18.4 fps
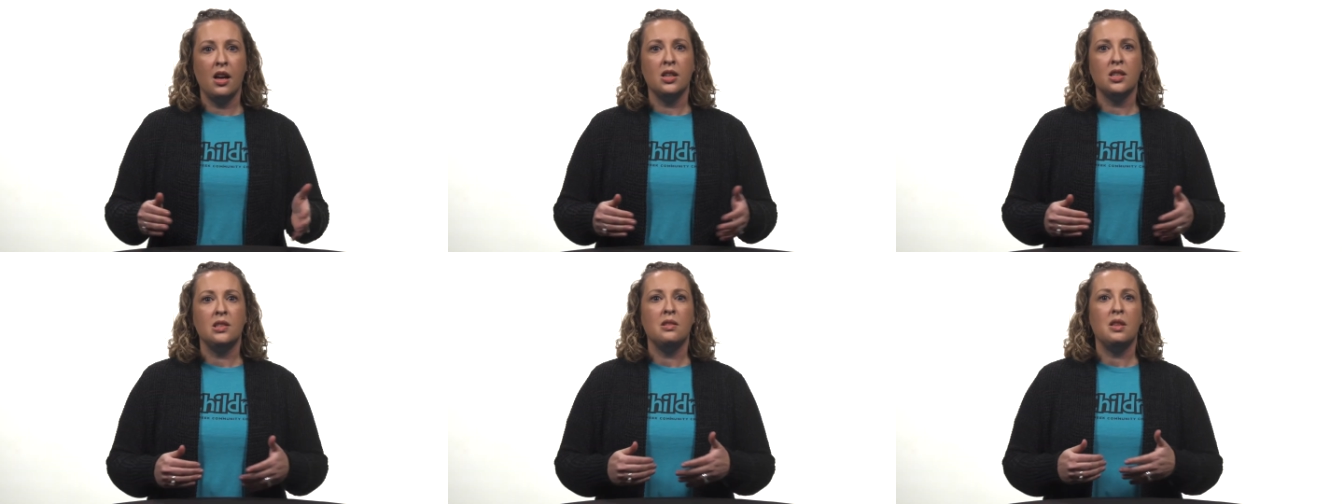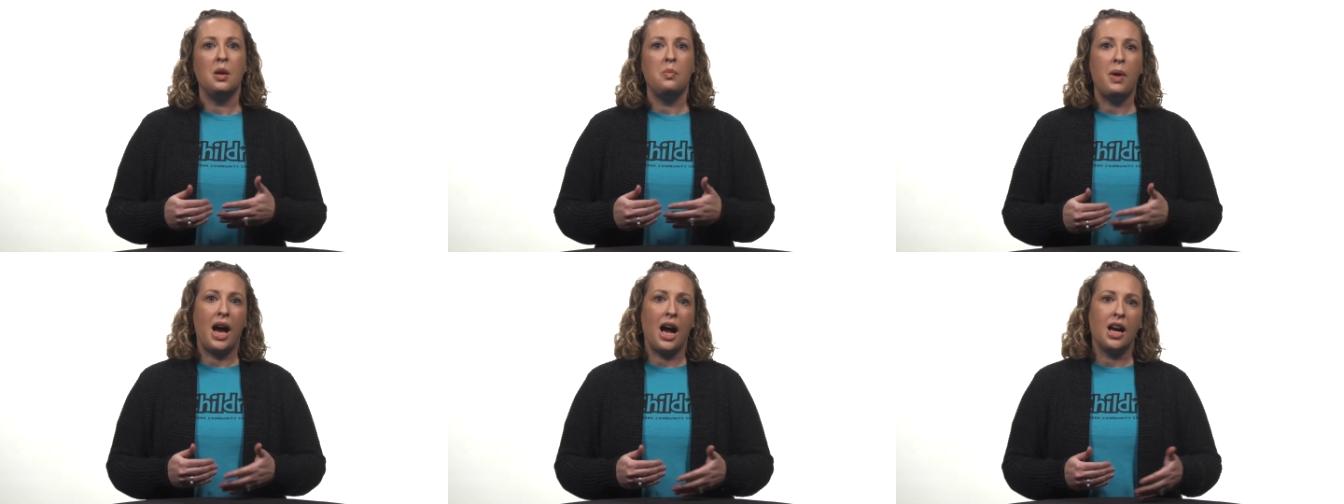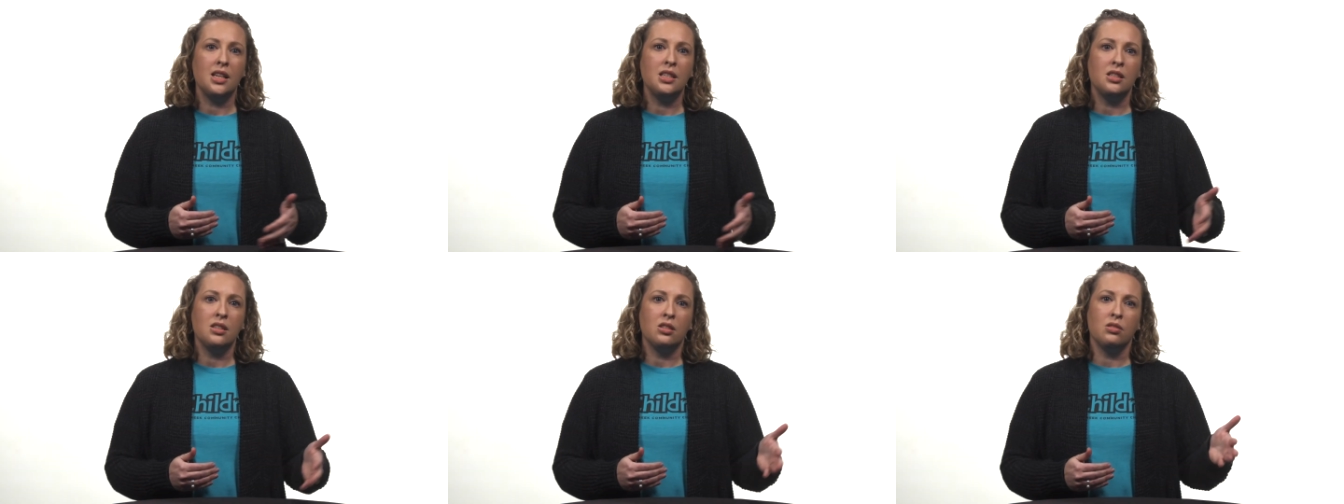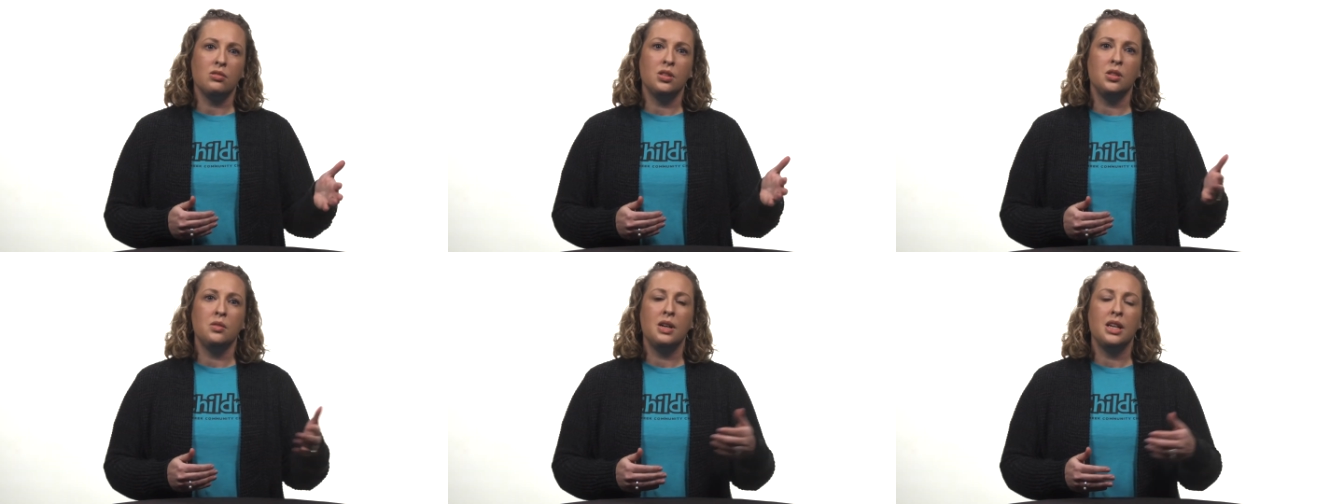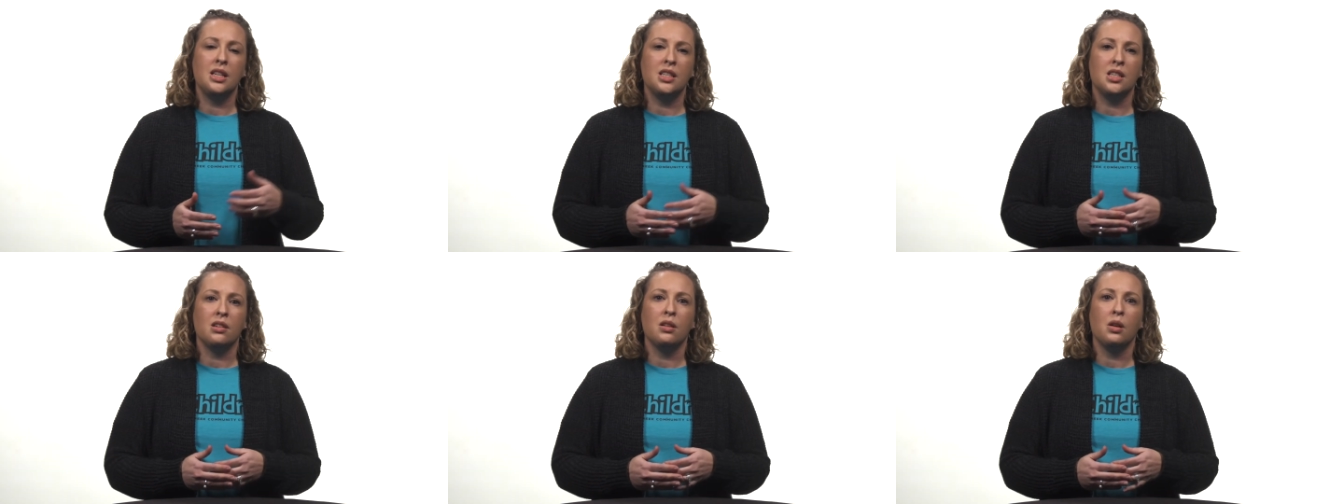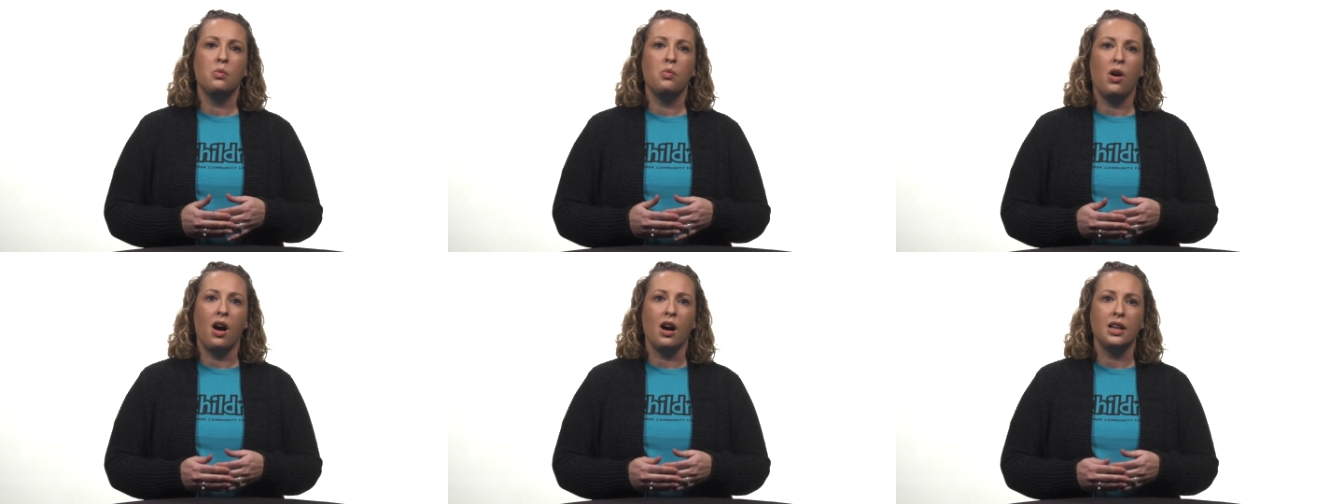So they passed through and
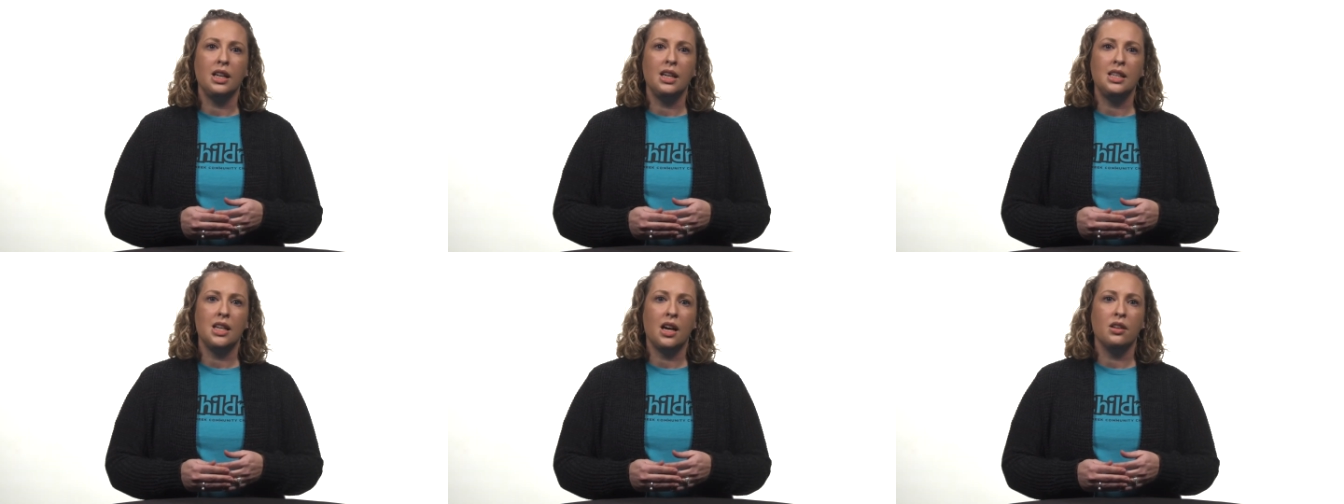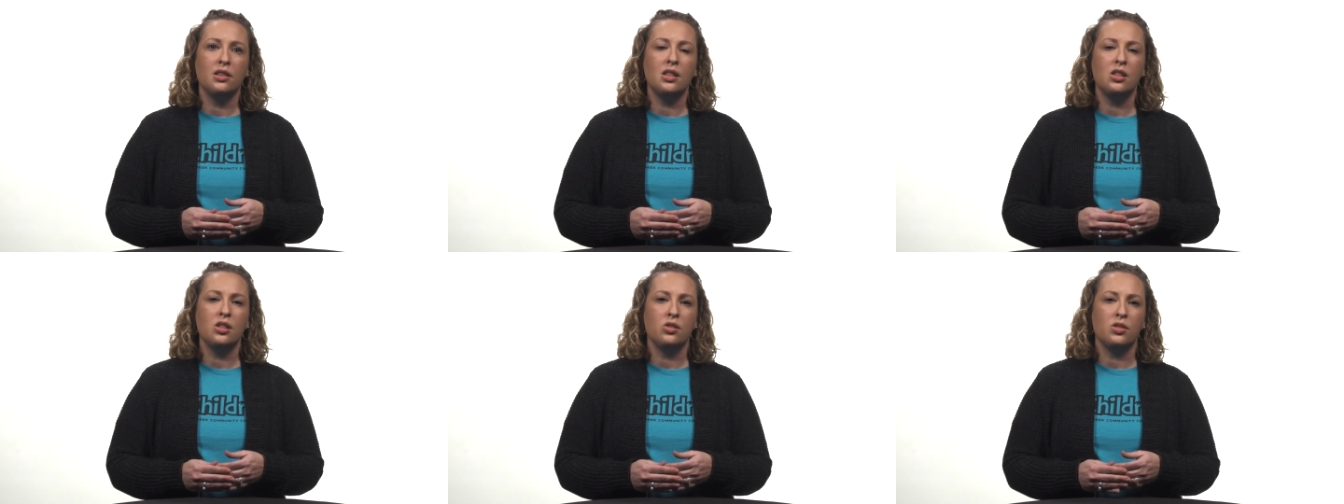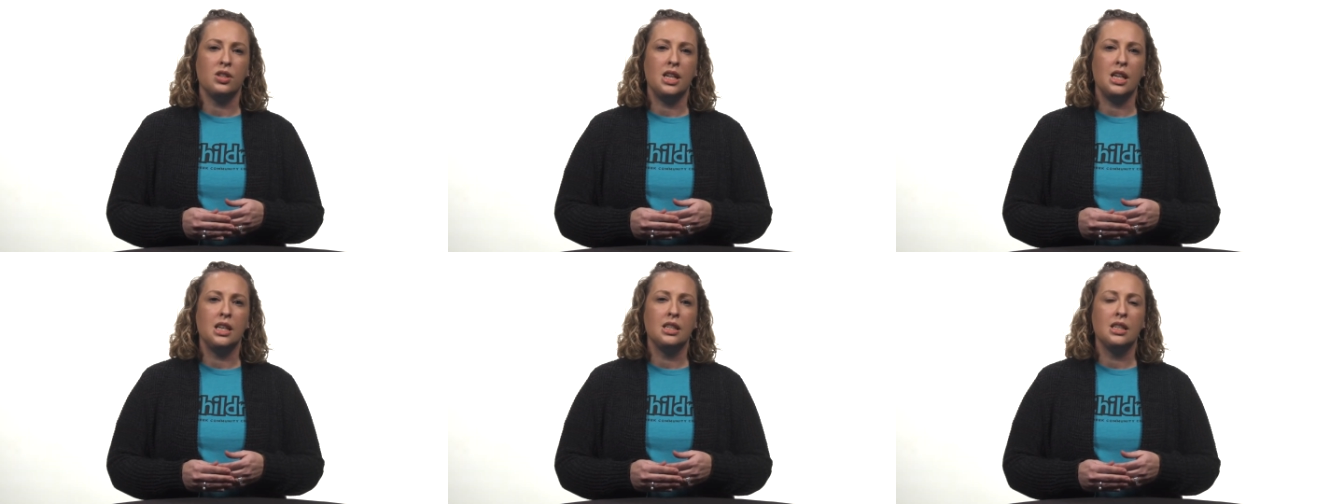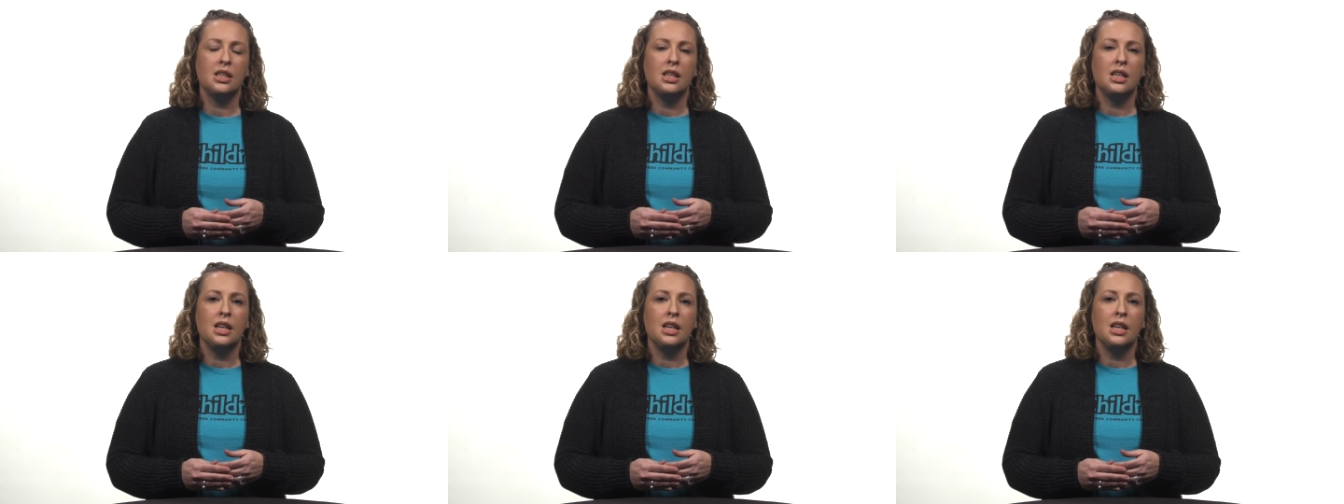started walking down the street,